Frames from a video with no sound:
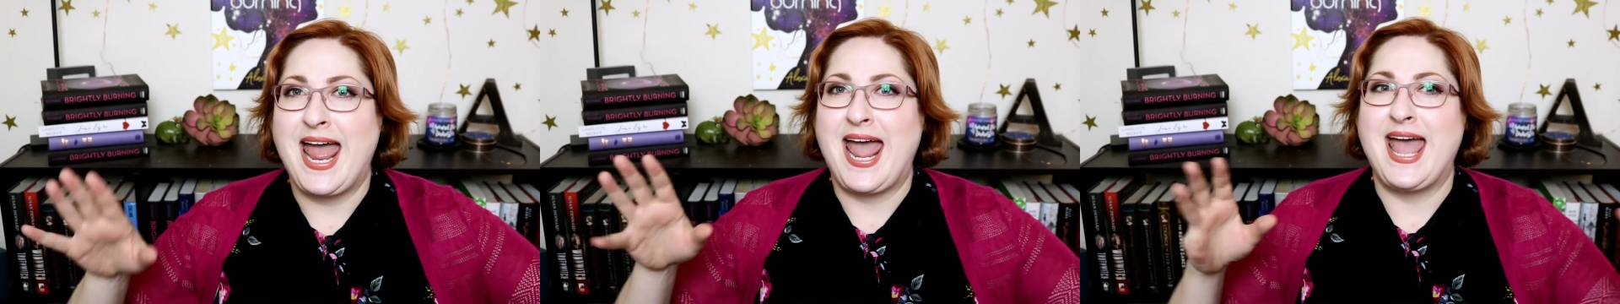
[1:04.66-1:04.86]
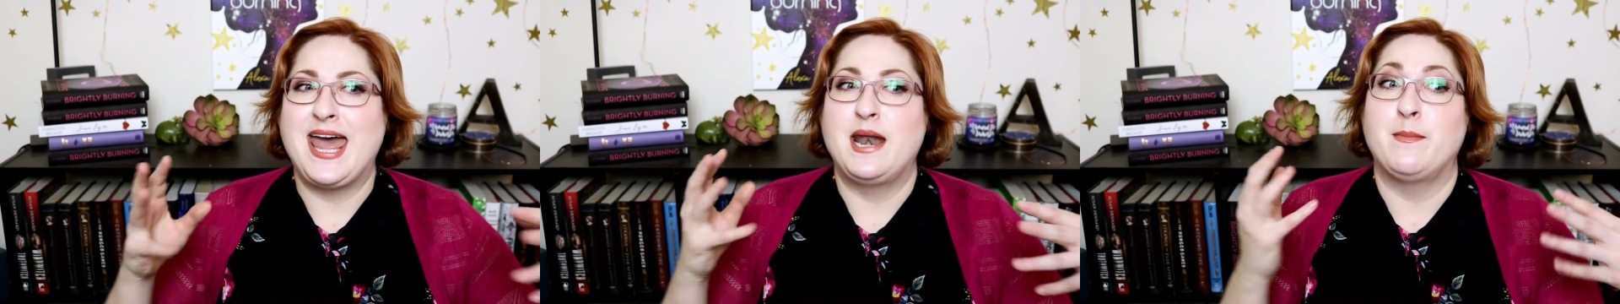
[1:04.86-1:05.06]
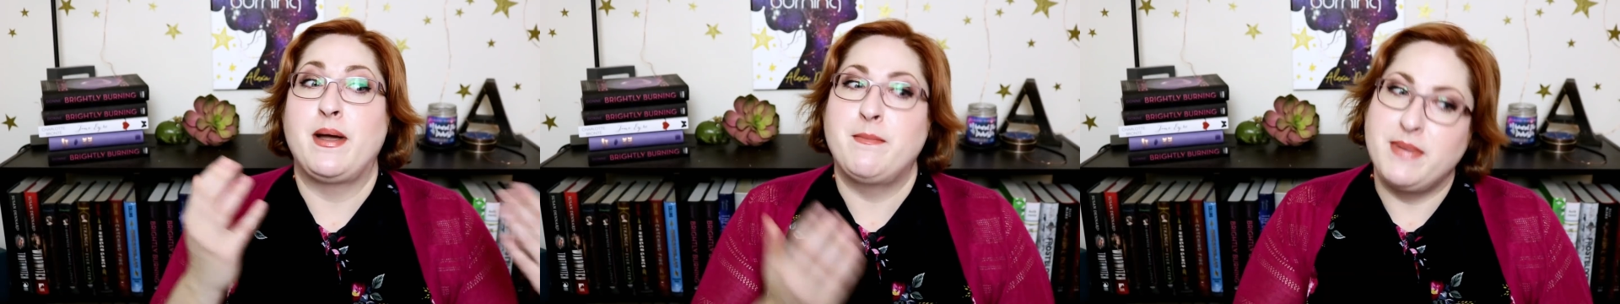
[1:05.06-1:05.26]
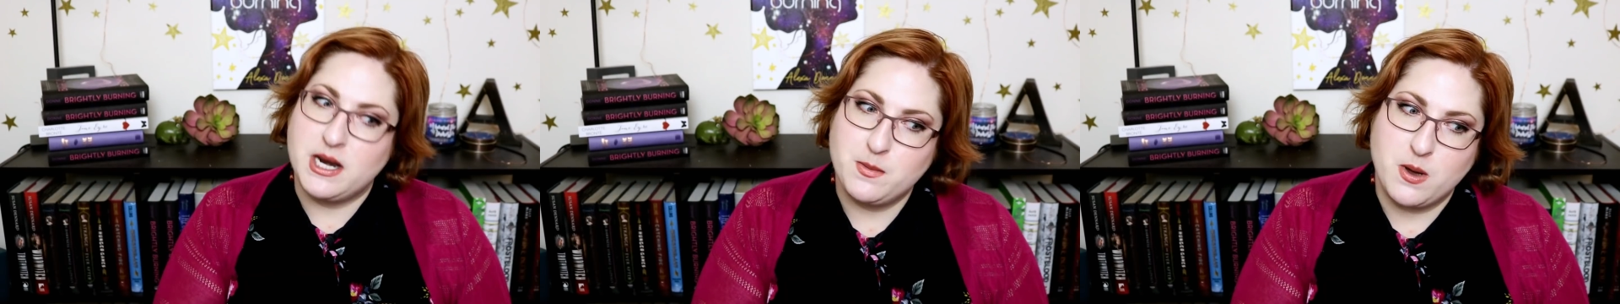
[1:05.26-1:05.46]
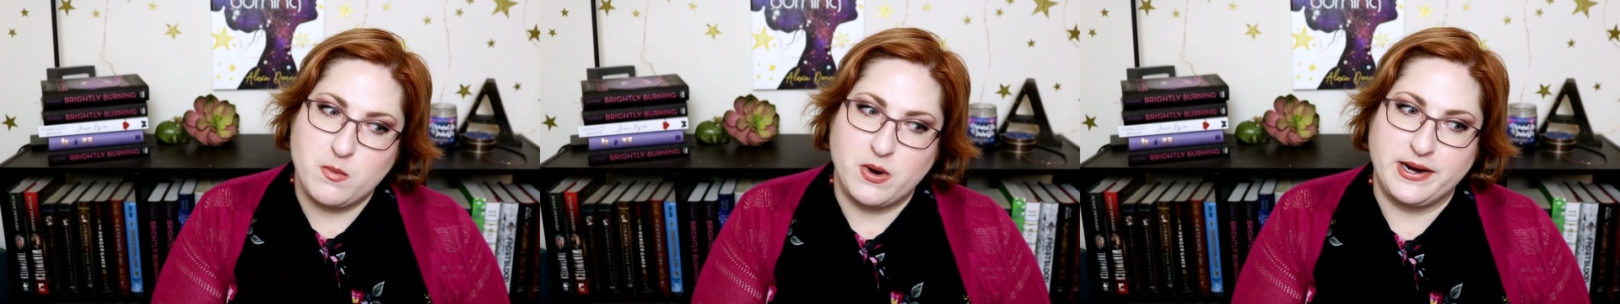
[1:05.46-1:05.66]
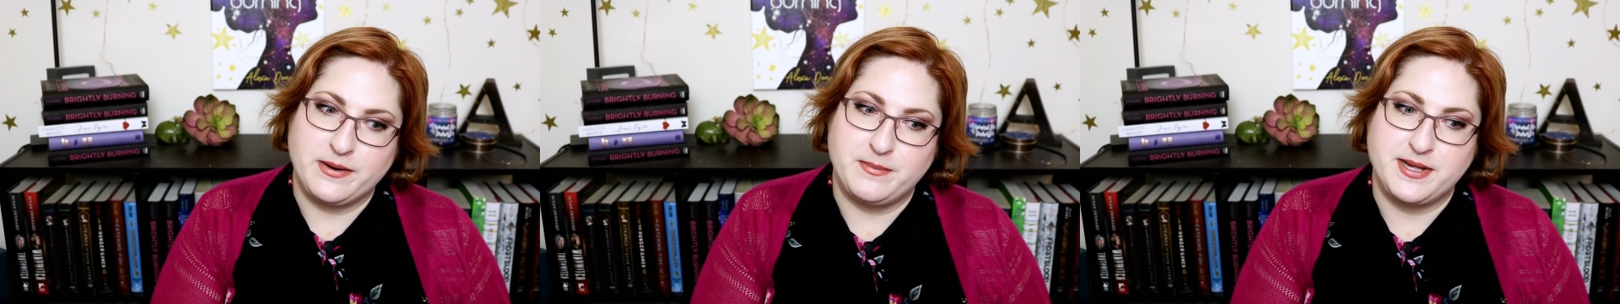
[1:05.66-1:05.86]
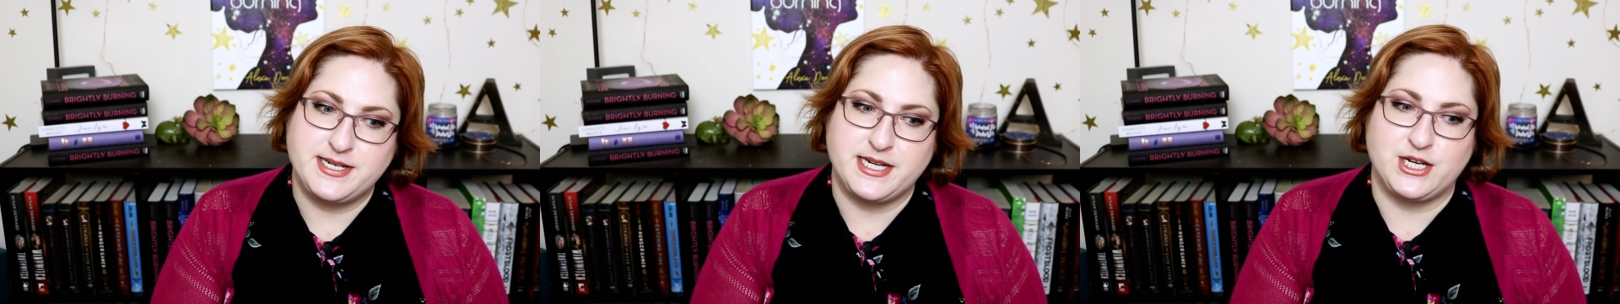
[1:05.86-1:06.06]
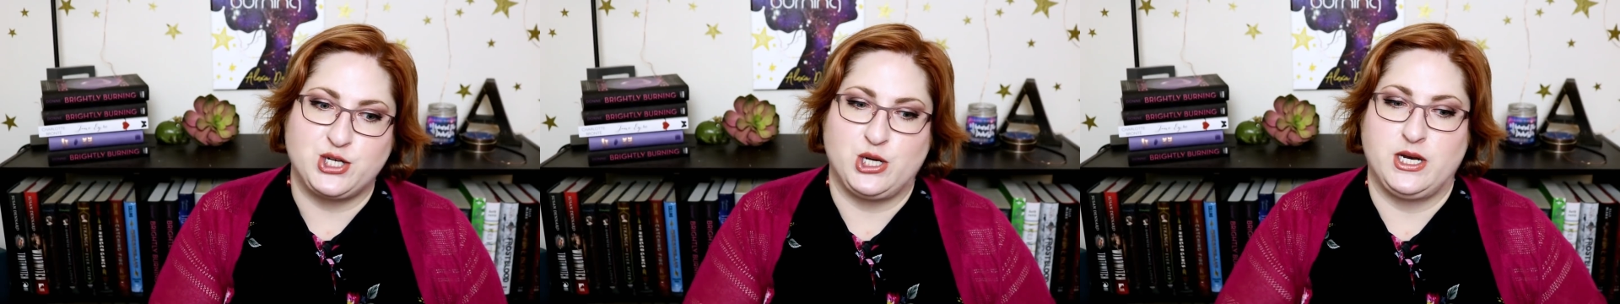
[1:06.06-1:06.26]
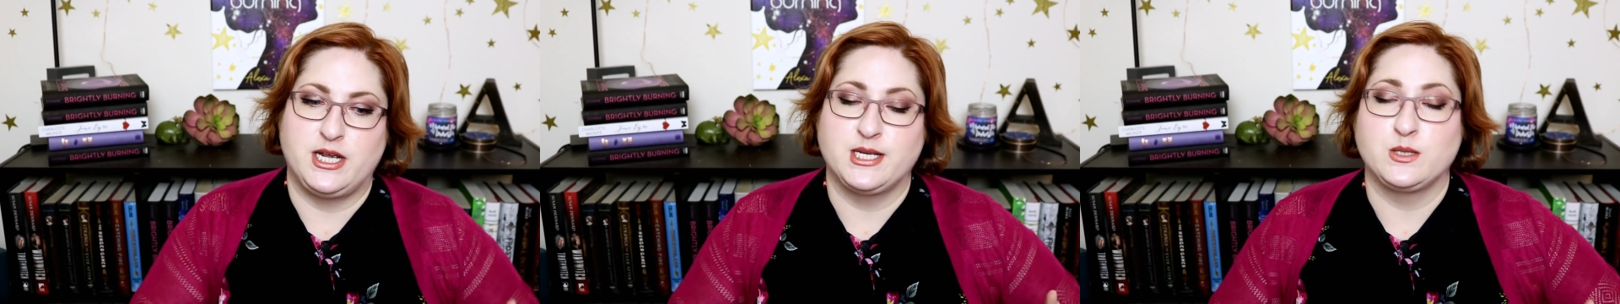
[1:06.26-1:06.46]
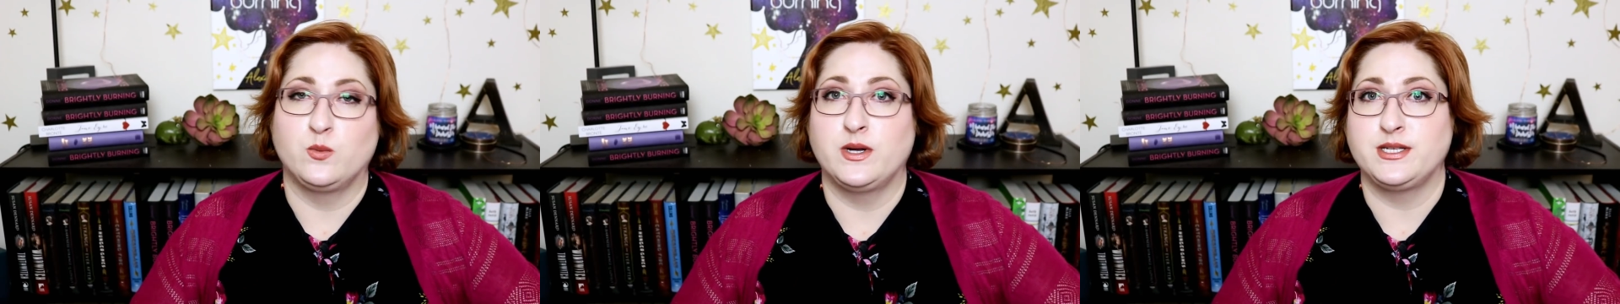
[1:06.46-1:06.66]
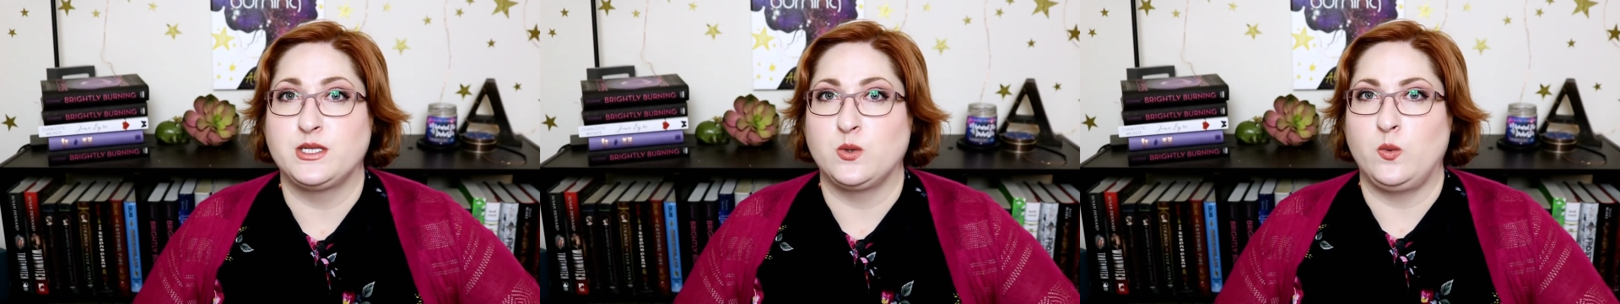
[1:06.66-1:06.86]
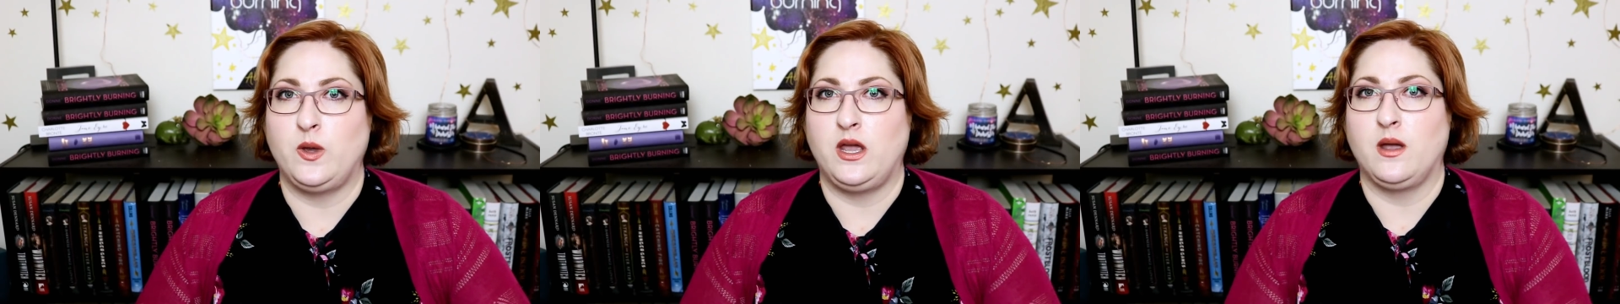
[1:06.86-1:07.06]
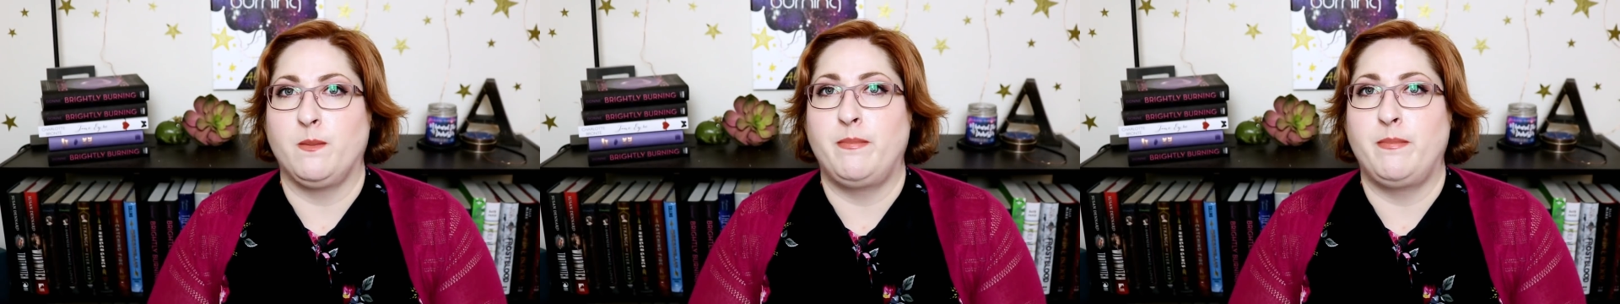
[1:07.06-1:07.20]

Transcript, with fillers: And my minimum recommendation is once a week,